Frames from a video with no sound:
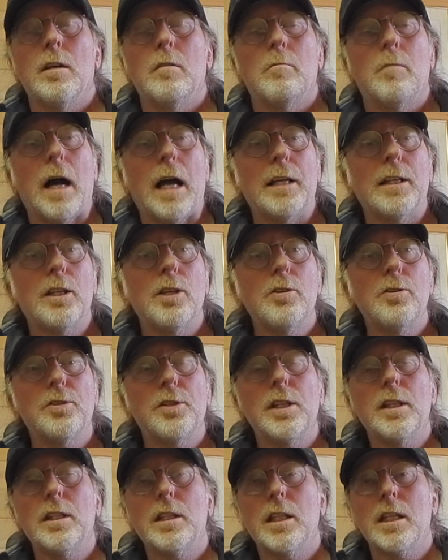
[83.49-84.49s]
by
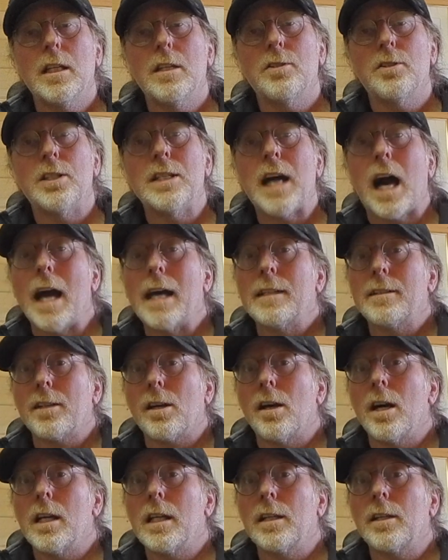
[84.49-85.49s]
using these
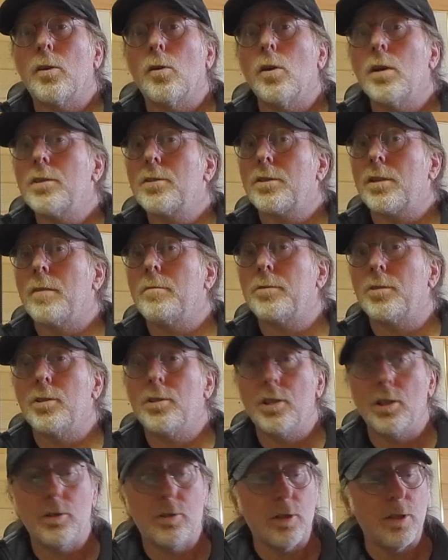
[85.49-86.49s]
diatonic chord
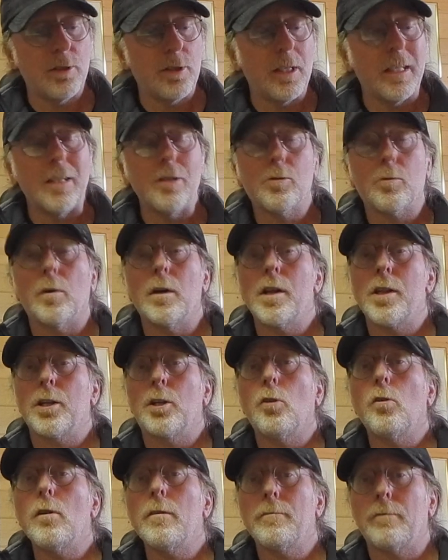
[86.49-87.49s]
substitutions in each one of the
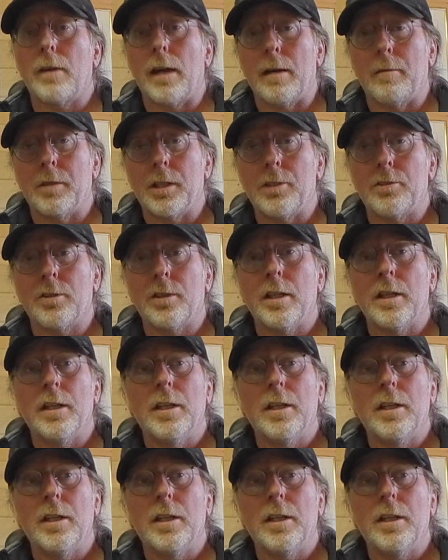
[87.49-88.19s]
chord families,